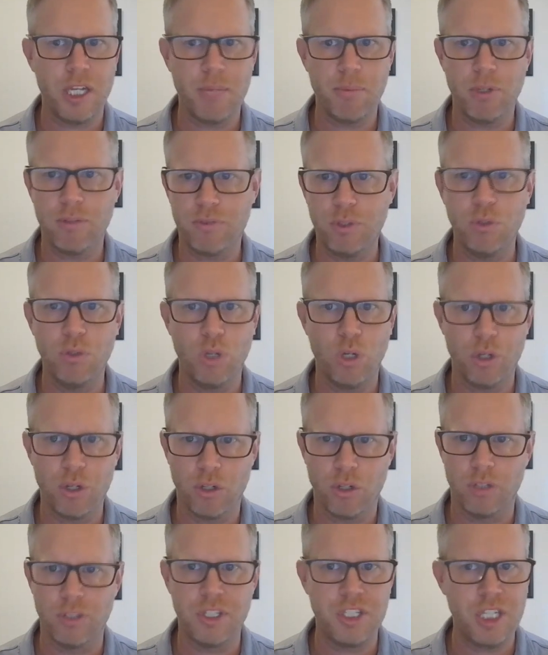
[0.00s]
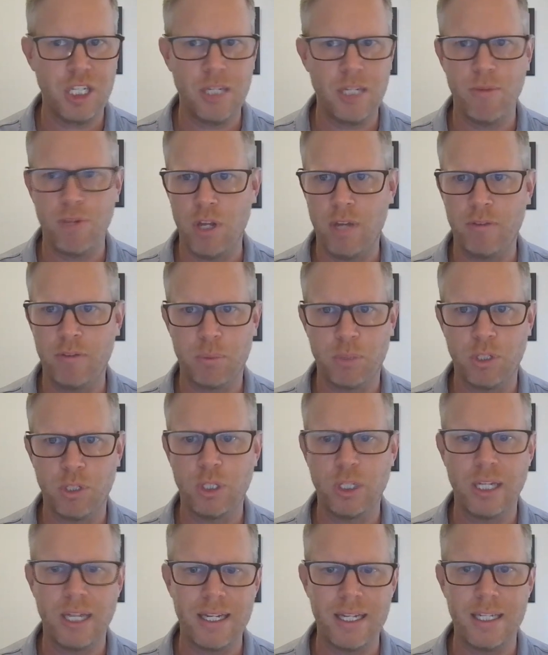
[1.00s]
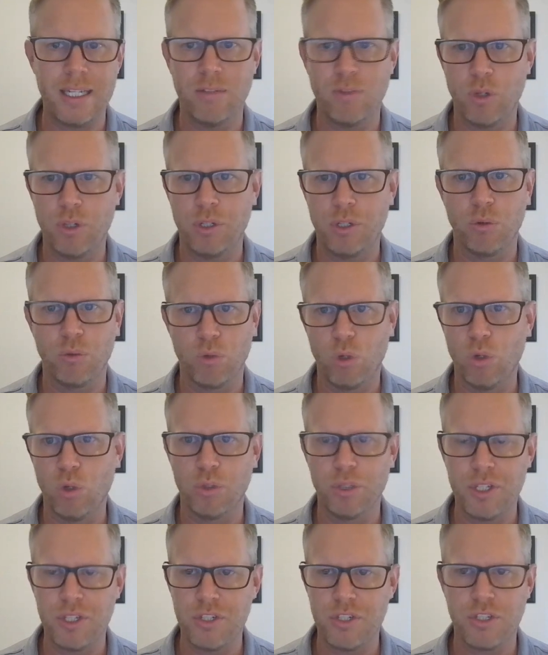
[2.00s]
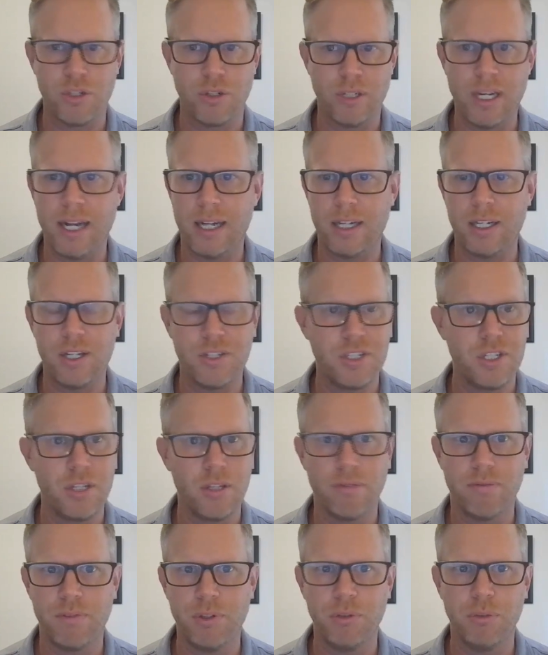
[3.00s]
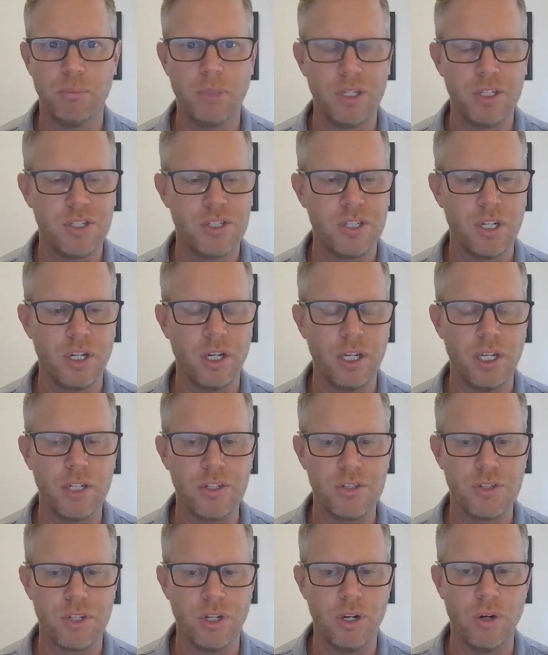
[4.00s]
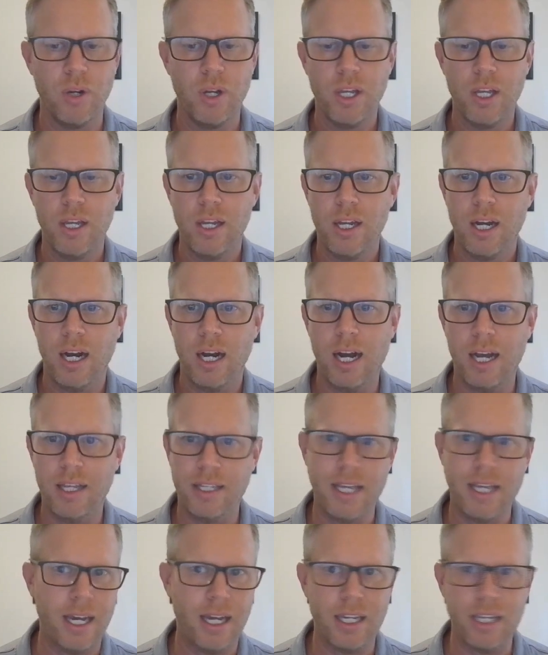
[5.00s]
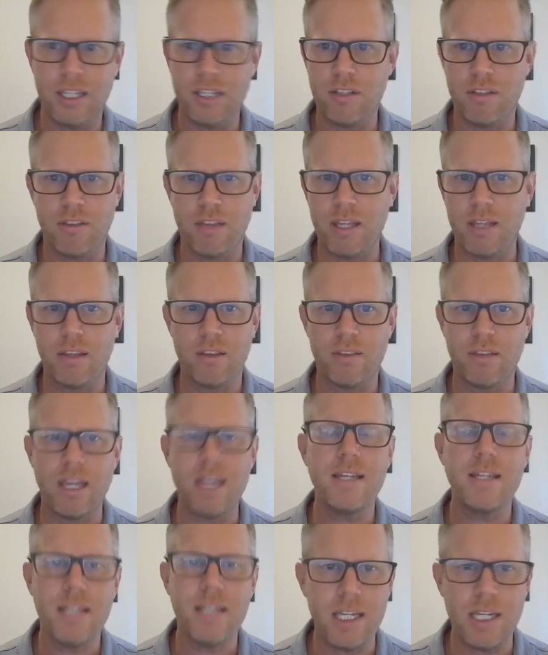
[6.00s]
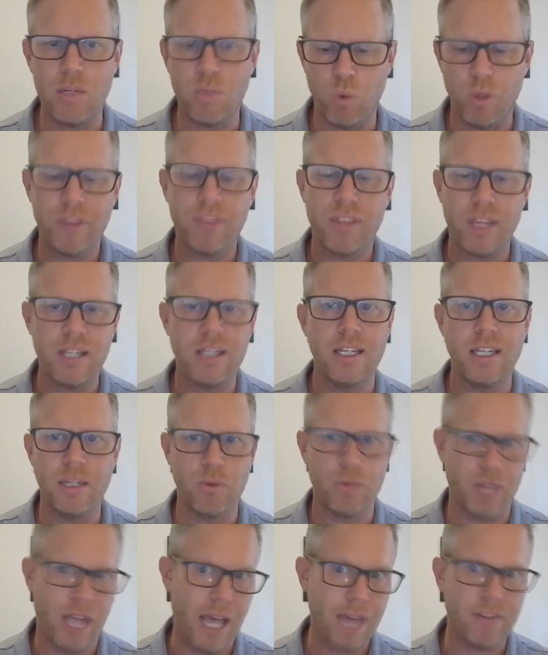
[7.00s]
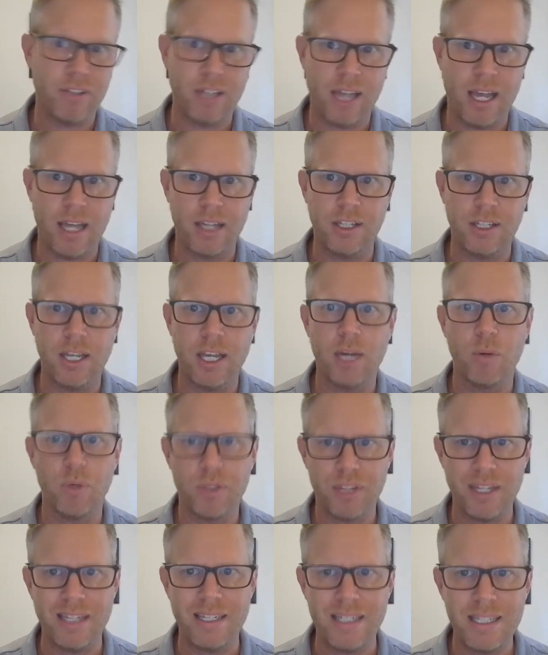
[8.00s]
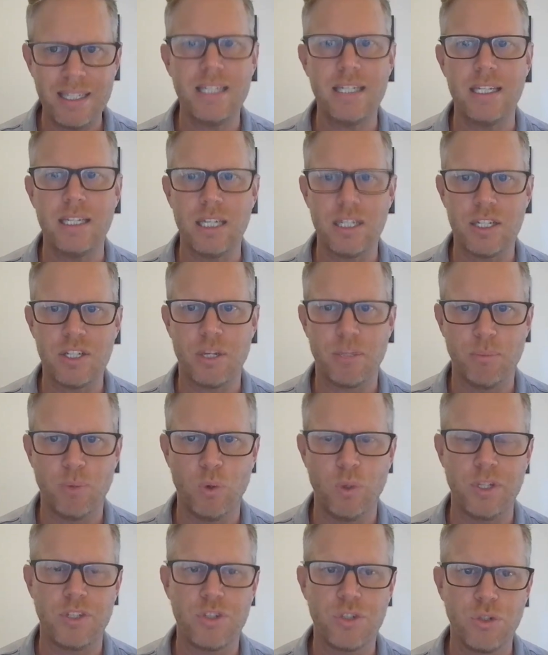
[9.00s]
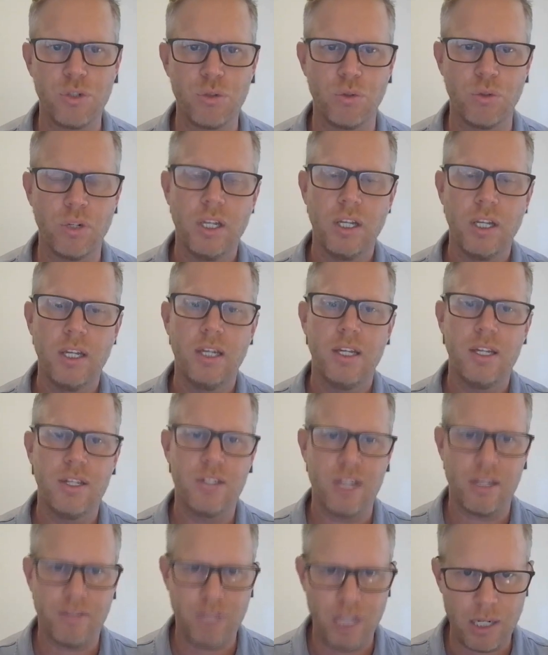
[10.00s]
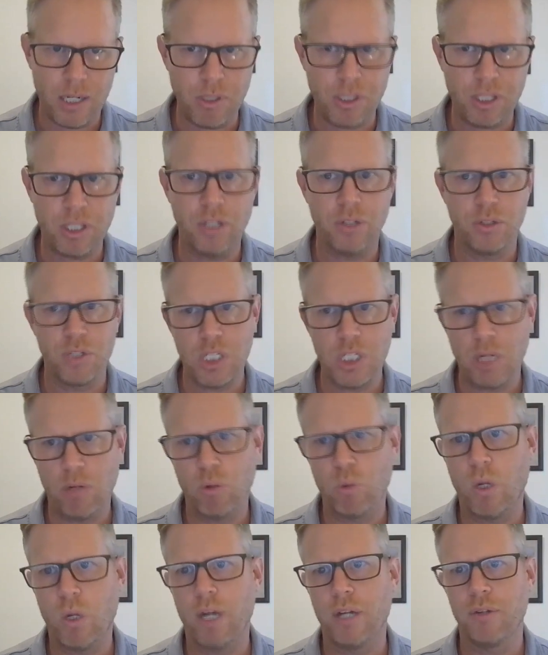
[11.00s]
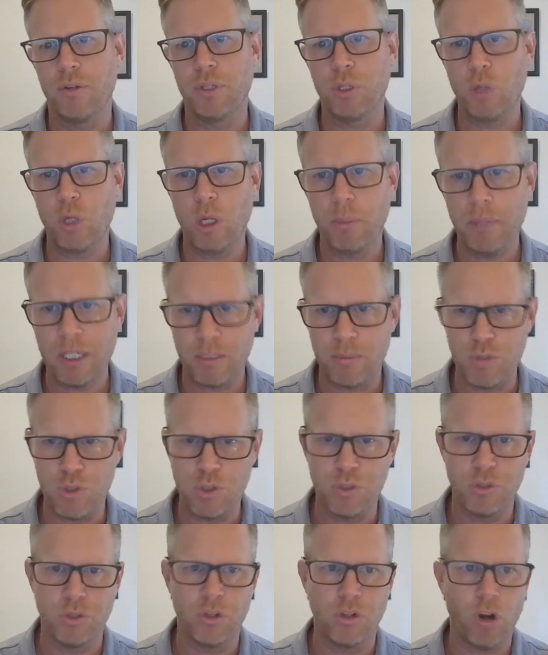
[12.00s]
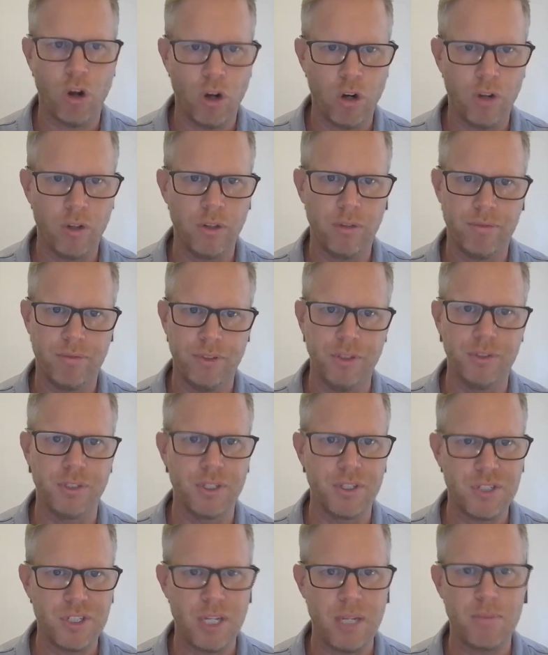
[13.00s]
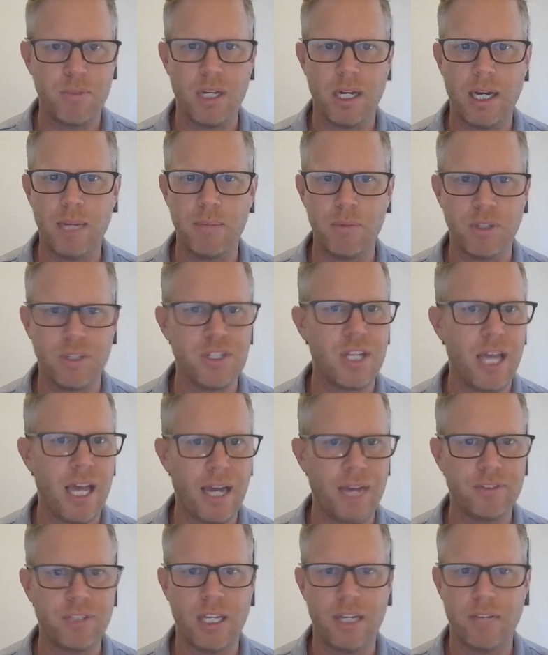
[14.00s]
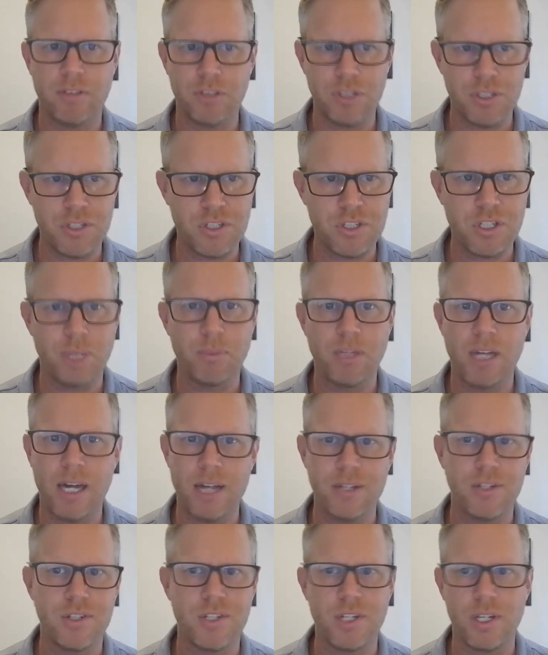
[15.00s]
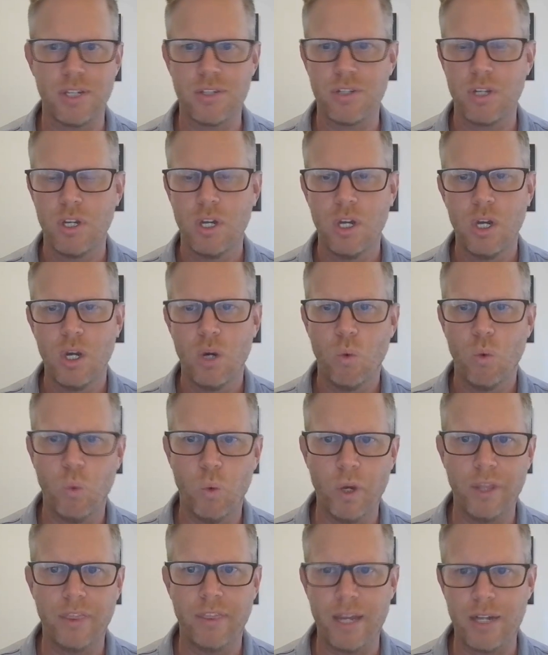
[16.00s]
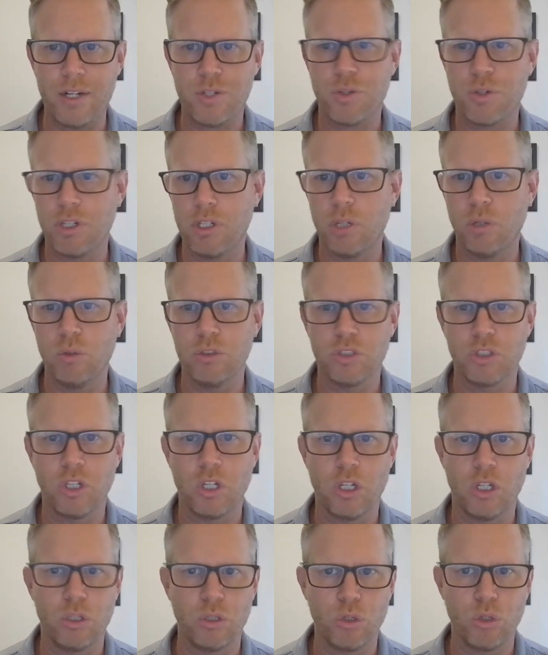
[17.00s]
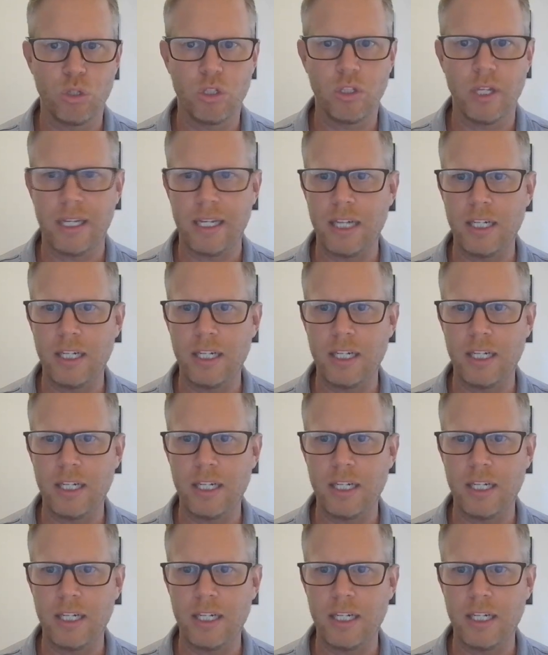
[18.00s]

But if you know you're on the team and you have a pretty good idea of what your role is, you're not going to see the field much tonight. So uh, yeah, they they need what they need, what they haven't had yet. What they need at some point soon is to have Tyreek Hill, Jaylen Waddle, and Odell Beckham Jr. all on the field at the same time because right. they have to have at least some kind of sense what that trio is going to look like.